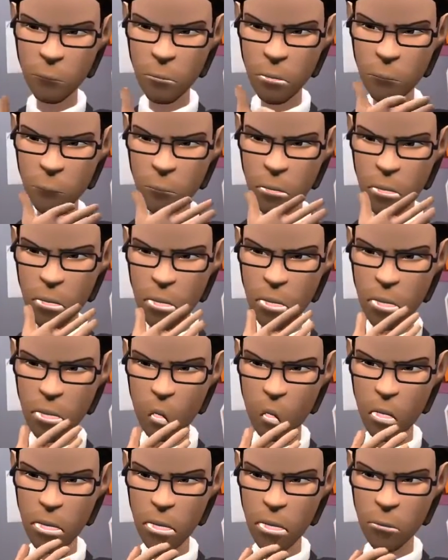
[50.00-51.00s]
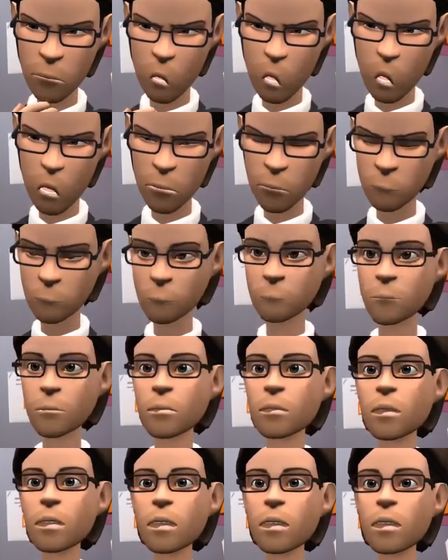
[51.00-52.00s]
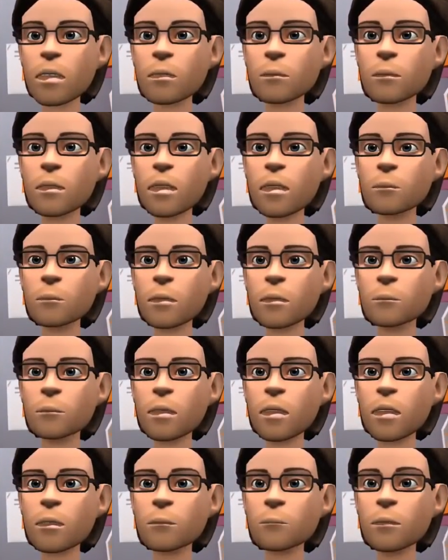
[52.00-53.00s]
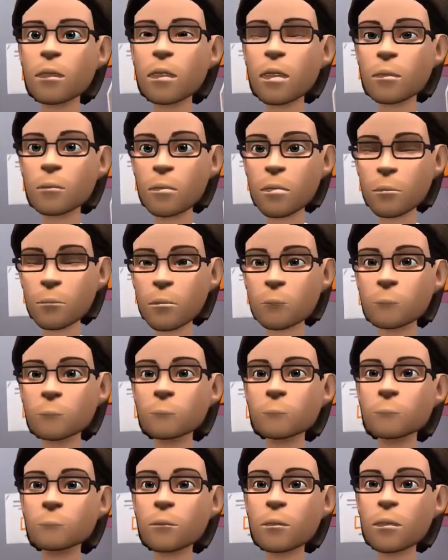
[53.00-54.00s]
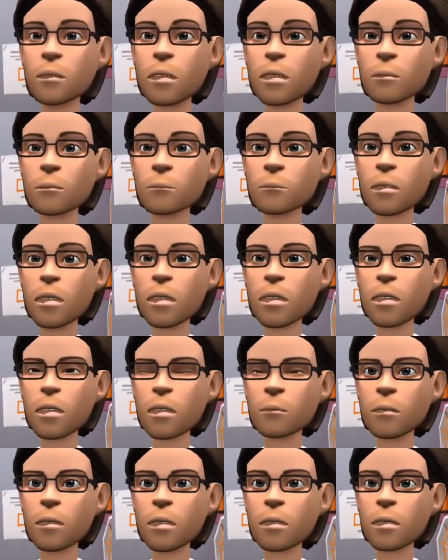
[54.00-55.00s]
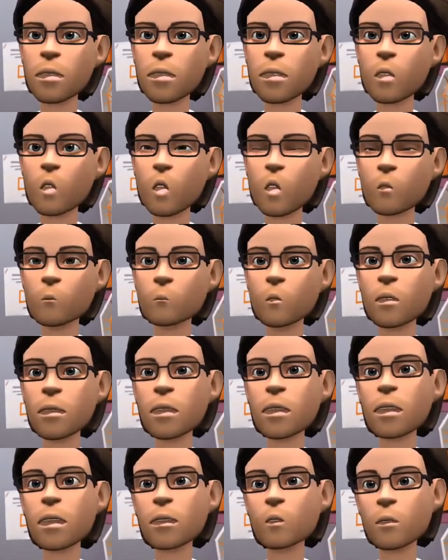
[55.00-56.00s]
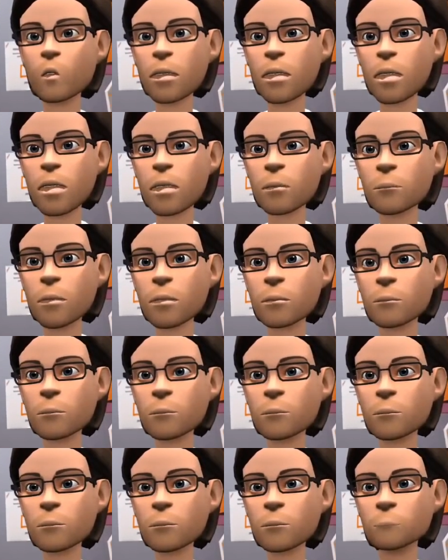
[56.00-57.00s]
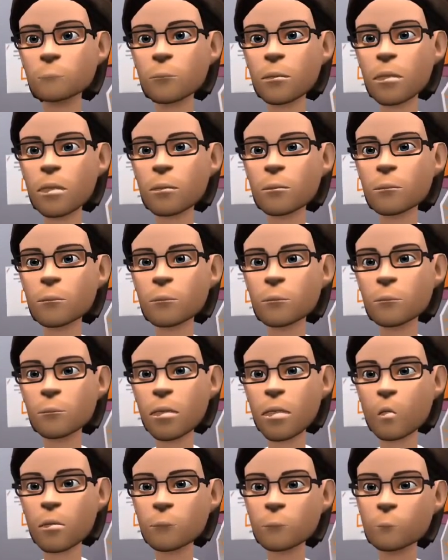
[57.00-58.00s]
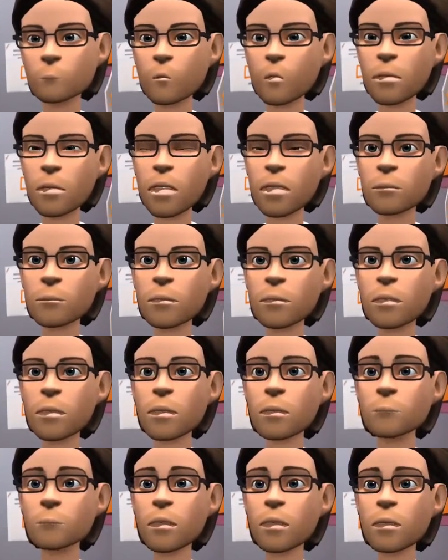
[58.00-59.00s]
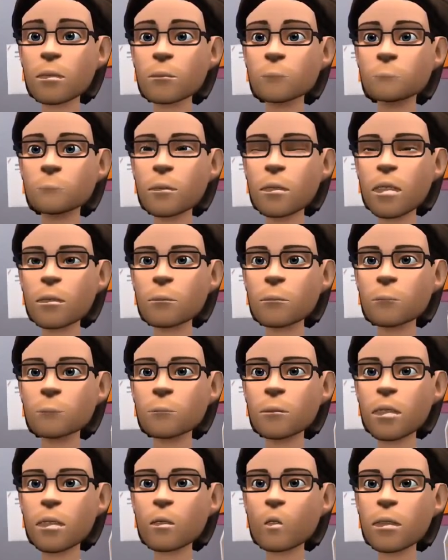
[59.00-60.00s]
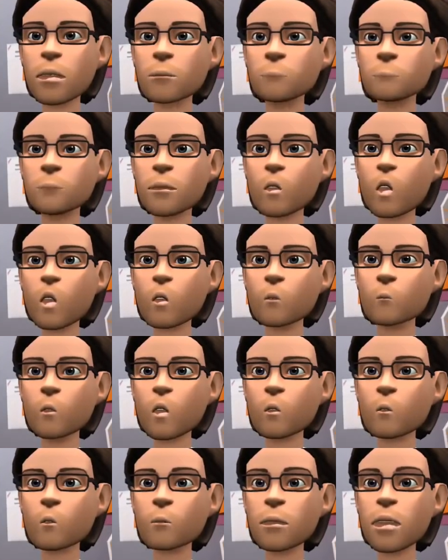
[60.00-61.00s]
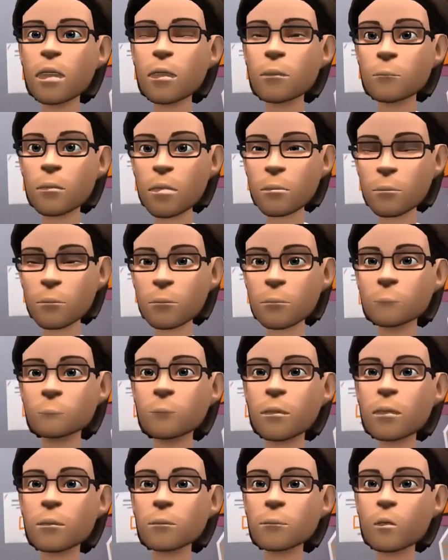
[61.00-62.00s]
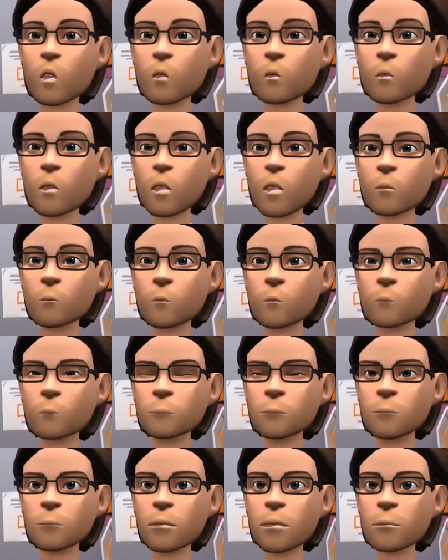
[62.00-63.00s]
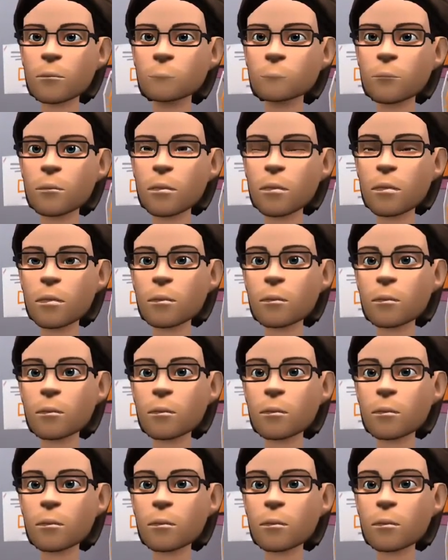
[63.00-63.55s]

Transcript: The next one isn't necessarily a question, but one of my friends has been requesting for me to do a shout out, and I believe I owe him one. His channel username is Bernanda Kid, and I will be putting a link to his channel in the